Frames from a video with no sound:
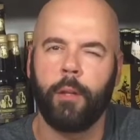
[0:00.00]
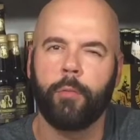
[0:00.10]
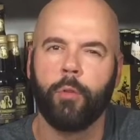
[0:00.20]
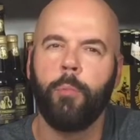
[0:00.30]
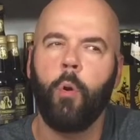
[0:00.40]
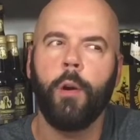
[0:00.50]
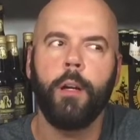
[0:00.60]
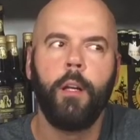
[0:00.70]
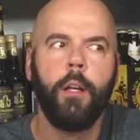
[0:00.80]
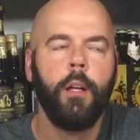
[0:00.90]
through
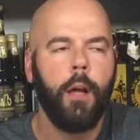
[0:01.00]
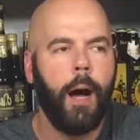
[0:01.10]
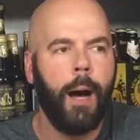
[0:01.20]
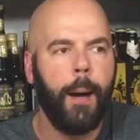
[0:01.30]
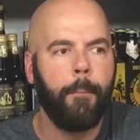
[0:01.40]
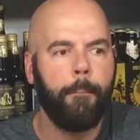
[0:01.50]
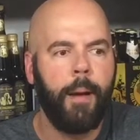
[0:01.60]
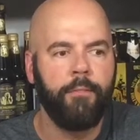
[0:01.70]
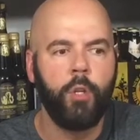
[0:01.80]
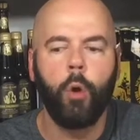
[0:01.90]
more.
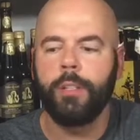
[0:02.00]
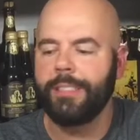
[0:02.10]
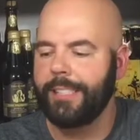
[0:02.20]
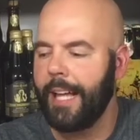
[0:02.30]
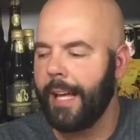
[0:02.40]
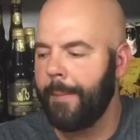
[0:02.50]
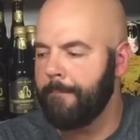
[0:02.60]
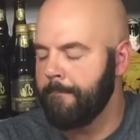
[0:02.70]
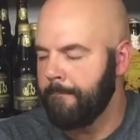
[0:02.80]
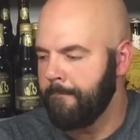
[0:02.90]
I've noticed that,